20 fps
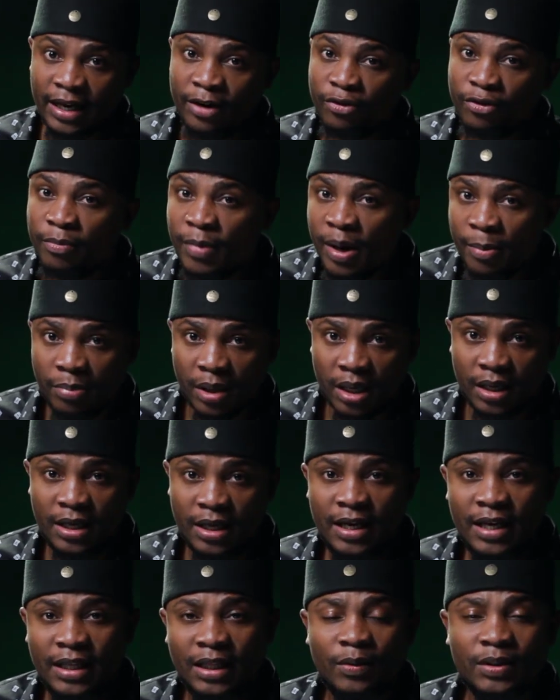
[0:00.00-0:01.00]
And remember,
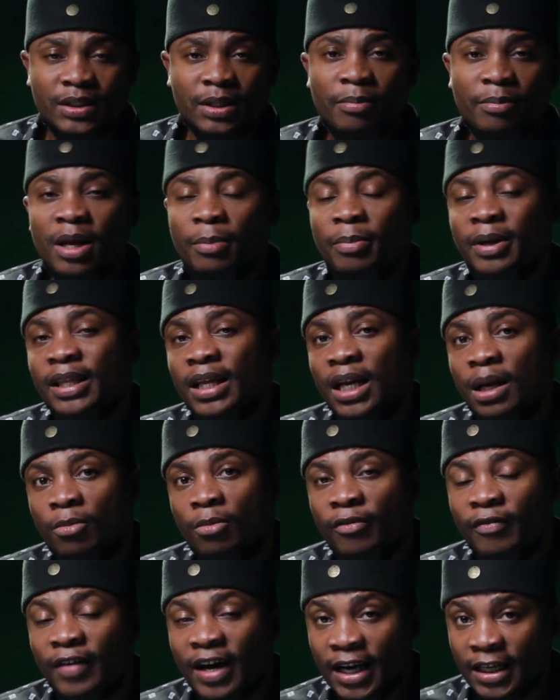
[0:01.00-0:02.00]
there was a man by the name
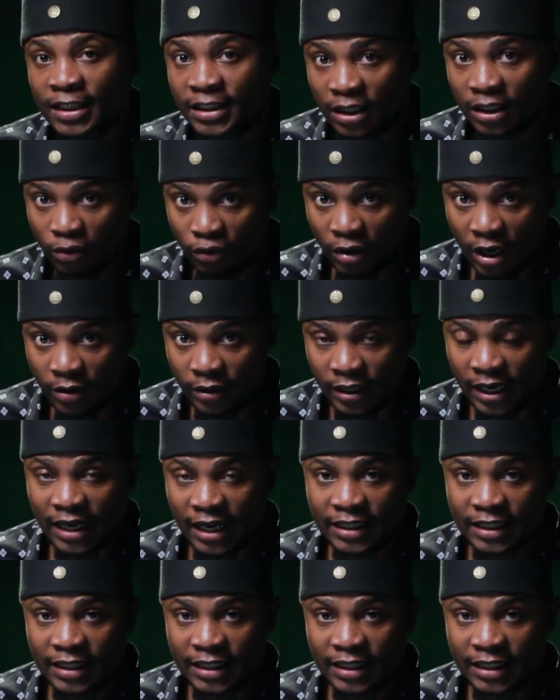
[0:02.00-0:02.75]
of Aleister Crowley.